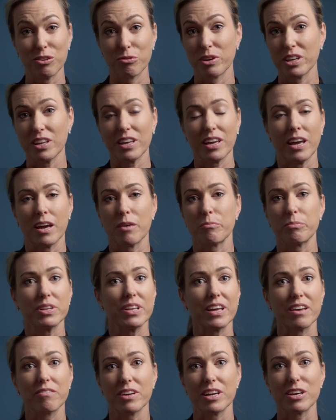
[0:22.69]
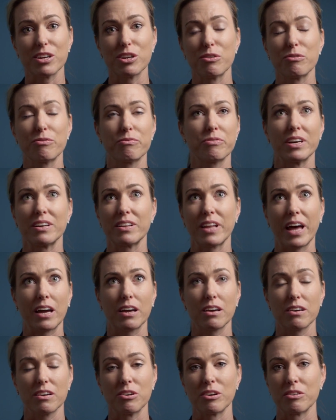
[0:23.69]
You really can't believe it. You feel
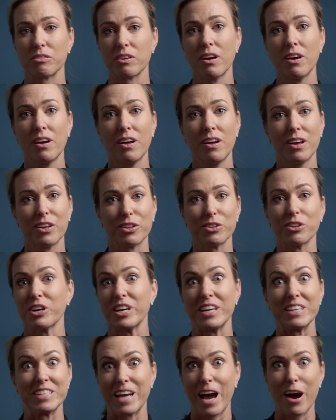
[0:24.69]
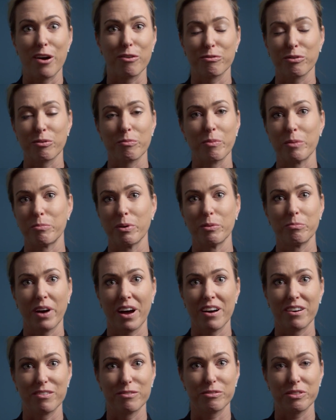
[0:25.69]
like you're looking down from up
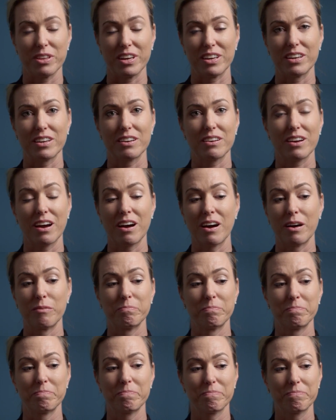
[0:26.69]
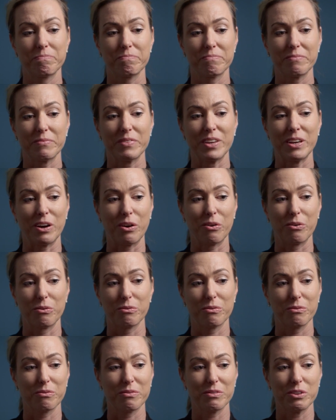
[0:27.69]
above, that, um, you
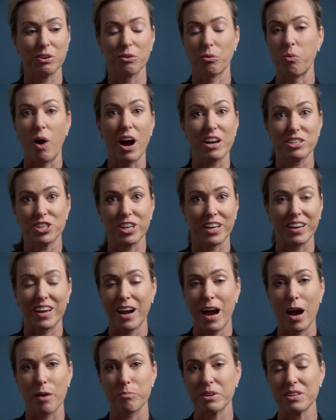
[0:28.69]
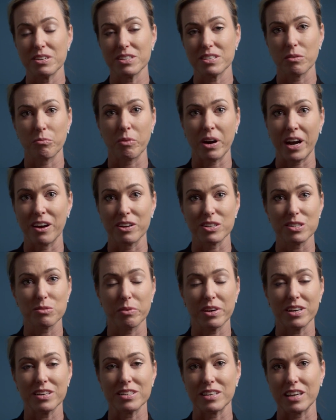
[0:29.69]
know, you're watching it happen to someone else
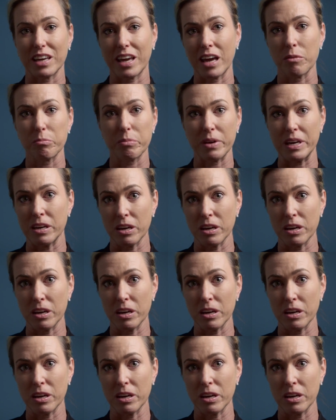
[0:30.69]
because it can't be